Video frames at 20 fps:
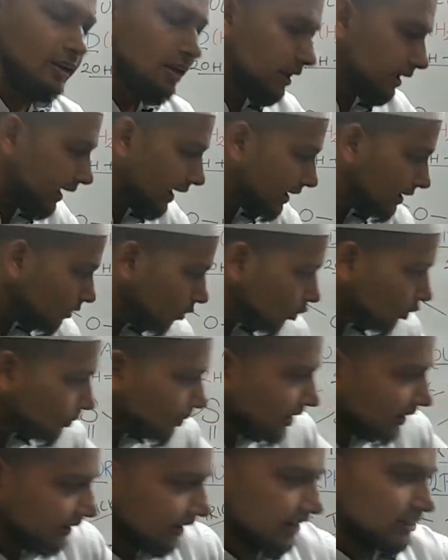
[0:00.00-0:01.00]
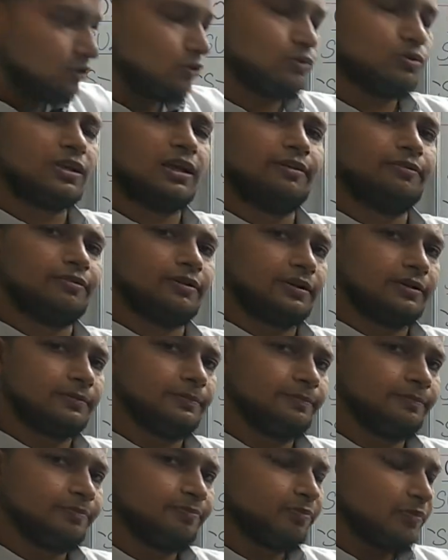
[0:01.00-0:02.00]
cannot be attached to sulfur.
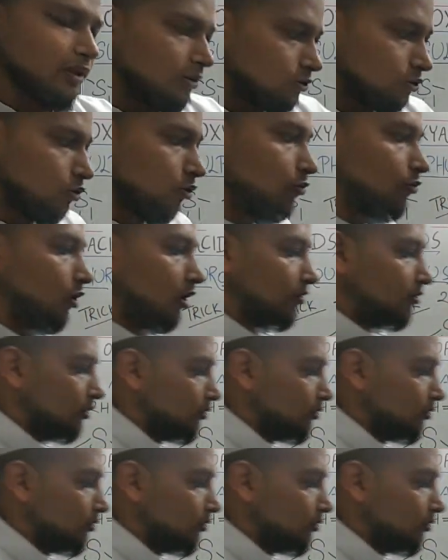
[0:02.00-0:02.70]
So what we